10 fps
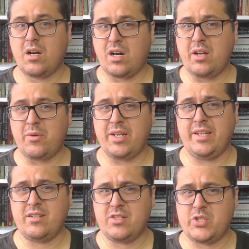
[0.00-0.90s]
I
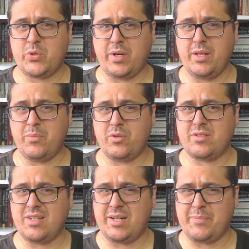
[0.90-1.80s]
read twenty
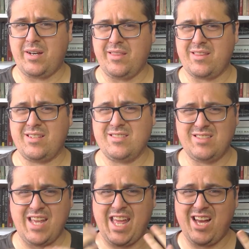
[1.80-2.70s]
books a month.
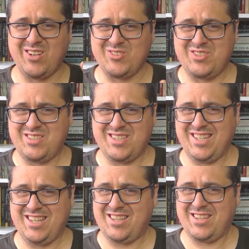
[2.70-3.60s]
How
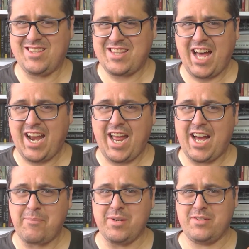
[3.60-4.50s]
did that
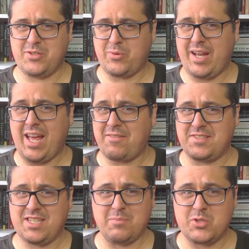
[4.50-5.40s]
happen? Do I have
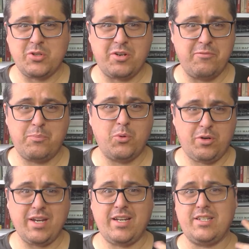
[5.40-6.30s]
some sort of
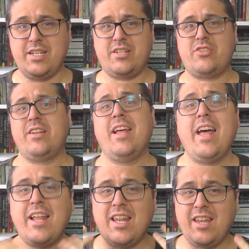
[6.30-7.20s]
book addiction?
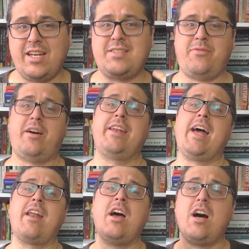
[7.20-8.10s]
Let's find
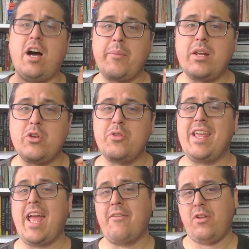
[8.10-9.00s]
out. I'm going to do
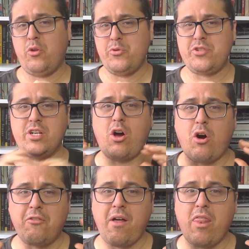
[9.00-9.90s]
the evolution
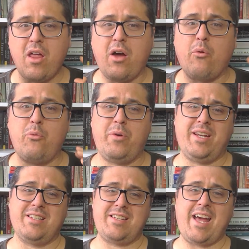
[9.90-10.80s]
of the
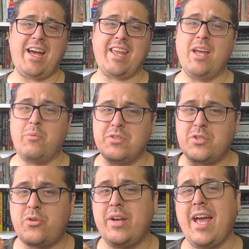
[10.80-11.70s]
reader tag. It was
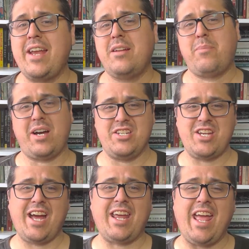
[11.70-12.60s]
created by Jack